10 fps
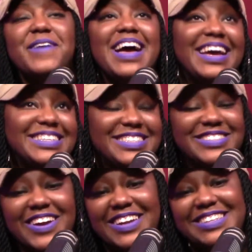my exes
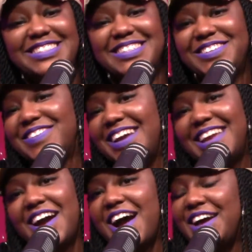are listening right
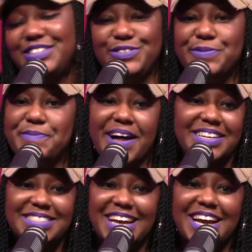now, I do
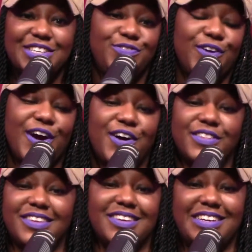apologize for
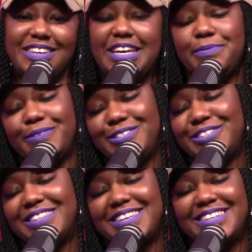all the
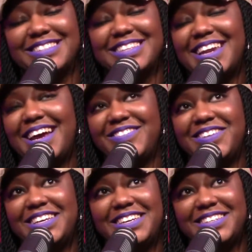immature things that I've
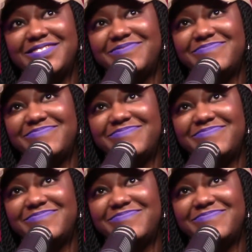did.